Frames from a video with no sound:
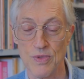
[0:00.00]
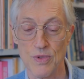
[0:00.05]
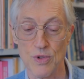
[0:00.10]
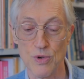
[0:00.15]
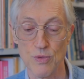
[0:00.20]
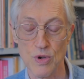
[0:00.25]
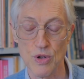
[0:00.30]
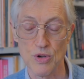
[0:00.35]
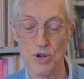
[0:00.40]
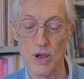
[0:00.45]

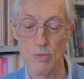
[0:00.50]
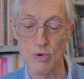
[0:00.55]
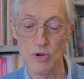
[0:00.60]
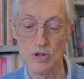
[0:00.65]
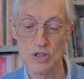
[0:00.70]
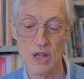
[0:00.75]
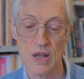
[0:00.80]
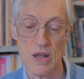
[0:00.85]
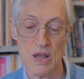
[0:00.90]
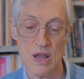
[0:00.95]
real
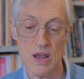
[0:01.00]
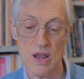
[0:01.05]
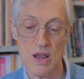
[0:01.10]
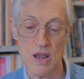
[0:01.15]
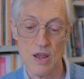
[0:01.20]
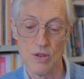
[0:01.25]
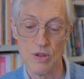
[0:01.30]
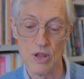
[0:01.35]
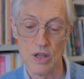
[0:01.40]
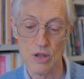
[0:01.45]
numbers.
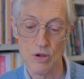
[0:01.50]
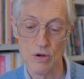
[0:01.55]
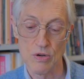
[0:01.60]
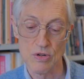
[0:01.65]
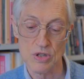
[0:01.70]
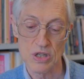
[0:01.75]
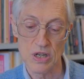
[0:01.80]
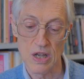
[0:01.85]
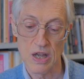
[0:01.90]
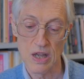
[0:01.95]
Then
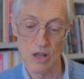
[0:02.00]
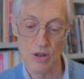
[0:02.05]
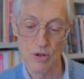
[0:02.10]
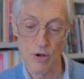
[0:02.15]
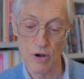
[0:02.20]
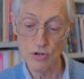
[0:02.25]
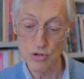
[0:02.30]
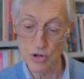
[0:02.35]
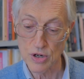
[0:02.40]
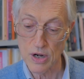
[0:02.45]
there's a
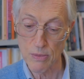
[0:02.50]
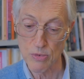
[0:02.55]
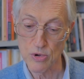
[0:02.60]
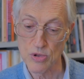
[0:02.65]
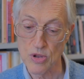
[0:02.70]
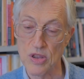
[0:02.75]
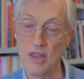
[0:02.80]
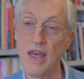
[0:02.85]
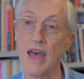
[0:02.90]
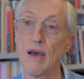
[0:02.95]
larger number
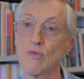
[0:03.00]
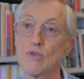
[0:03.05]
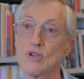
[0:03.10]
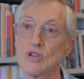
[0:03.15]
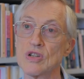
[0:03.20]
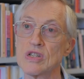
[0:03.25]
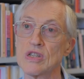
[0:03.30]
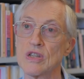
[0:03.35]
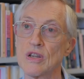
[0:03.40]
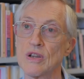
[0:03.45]
than that,
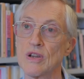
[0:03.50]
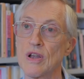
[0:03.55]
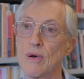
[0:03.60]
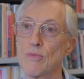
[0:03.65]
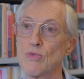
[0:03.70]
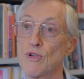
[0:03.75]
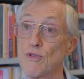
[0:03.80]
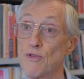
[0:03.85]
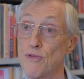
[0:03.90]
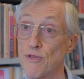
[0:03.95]
which is the
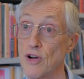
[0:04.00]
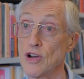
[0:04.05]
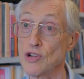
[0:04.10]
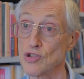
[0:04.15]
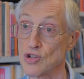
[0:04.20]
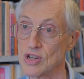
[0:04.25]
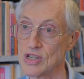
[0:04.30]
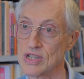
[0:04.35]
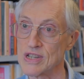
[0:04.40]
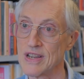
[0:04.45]
number of
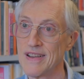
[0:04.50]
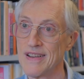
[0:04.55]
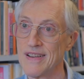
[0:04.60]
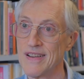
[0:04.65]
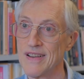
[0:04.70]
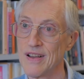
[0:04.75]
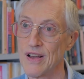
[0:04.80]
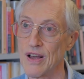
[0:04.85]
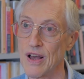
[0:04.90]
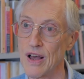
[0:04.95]
functions
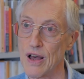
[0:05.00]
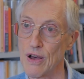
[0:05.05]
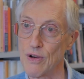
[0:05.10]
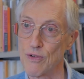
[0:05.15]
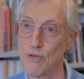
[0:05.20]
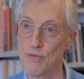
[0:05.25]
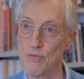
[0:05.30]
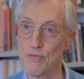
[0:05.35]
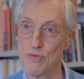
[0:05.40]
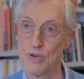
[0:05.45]

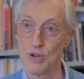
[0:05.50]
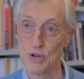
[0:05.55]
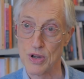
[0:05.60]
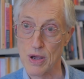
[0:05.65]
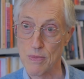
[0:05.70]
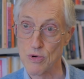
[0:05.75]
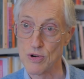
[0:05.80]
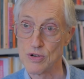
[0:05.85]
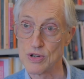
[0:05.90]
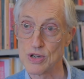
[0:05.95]
of real
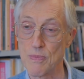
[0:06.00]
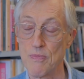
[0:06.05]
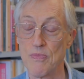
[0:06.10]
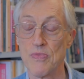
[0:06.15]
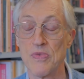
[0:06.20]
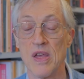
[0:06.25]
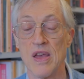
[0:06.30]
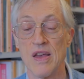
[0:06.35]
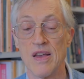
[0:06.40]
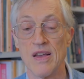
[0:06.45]
numbers.
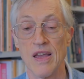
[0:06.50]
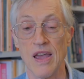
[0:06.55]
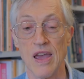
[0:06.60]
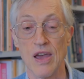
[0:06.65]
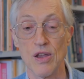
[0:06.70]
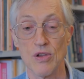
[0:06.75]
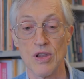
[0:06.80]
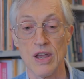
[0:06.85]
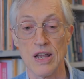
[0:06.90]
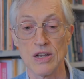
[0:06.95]
Mm-hmm.
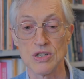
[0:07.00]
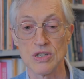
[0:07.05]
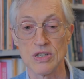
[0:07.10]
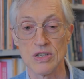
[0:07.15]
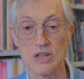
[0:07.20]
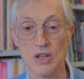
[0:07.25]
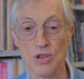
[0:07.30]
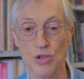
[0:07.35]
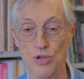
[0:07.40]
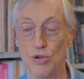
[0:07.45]
And that's
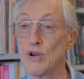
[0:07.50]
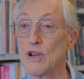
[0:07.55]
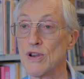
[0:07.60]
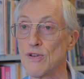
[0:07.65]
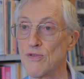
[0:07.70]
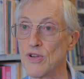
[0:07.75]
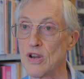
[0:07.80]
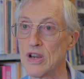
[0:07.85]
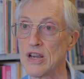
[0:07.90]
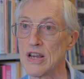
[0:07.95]
the third
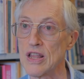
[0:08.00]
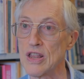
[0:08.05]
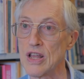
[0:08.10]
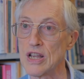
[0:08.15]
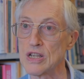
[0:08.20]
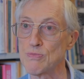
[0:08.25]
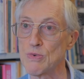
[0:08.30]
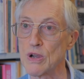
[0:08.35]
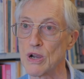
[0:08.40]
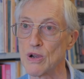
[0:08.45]
infinity
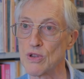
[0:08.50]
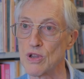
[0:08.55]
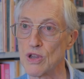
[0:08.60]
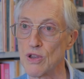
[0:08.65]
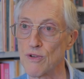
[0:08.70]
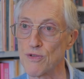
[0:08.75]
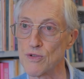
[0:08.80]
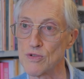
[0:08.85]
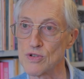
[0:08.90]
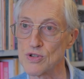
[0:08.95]
that's bigger than
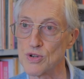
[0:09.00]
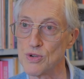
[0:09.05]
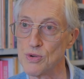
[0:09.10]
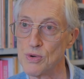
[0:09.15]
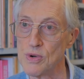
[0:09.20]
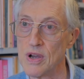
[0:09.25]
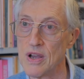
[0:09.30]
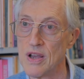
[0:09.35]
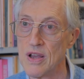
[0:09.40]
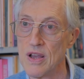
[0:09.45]
the first
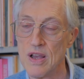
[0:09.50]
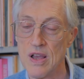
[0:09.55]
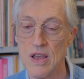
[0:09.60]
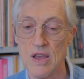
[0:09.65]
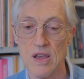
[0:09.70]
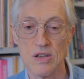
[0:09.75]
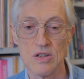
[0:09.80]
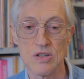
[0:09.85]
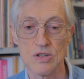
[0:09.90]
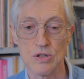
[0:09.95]
two.
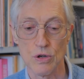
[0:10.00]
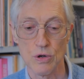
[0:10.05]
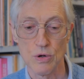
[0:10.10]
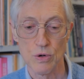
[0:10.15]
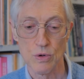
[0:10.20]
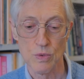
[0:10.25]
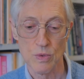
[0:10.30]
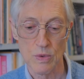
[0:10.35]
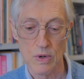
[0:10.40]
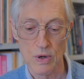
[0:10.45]
Mm-hmm.
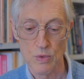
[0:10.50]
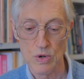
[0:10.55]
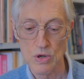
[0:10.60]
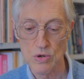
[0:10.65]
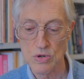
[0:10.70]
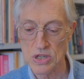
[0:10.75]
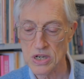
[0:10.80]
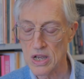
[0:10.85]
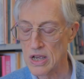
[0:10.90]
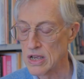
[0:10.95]
So when
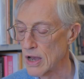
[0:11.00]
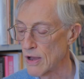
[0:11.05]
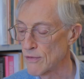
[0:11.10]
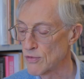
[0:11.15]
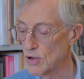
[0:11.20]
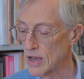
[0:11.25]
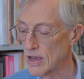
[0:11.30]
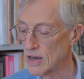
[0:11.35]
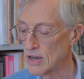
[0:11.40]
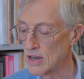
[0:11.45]
you say,
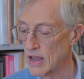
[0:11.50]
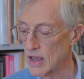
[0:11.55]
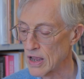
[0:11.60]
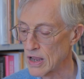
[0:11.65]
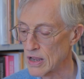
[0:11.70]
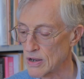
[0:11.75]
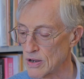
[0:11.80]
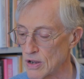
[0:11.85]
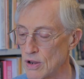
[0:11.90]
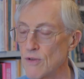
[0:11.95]
I've got
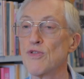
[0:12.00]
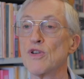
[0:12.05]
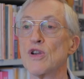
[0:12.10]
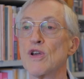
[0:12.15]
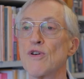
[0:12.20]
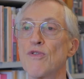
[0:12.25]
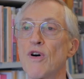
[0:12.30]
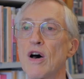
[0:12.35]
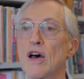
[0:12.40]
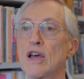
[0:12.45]
an
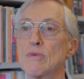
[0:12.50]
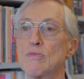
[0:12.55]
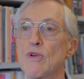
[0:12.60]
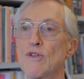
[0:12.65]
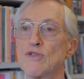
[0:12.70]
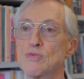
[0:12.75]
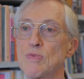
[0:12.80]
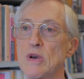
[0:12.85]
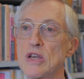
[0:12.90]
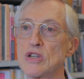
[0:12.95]
infinite volume
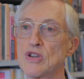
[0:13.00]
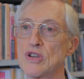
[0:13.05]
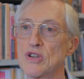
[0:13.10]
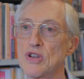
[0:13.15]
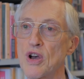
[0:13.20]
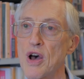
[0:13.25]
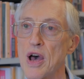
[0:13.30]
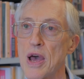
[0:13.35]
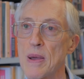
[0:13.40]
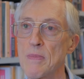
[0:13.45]
of space and
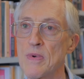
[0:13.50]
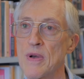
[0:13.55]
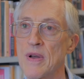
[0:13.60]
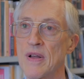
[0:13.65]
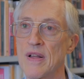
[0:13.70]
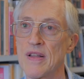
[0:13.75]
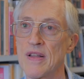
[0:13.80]
time,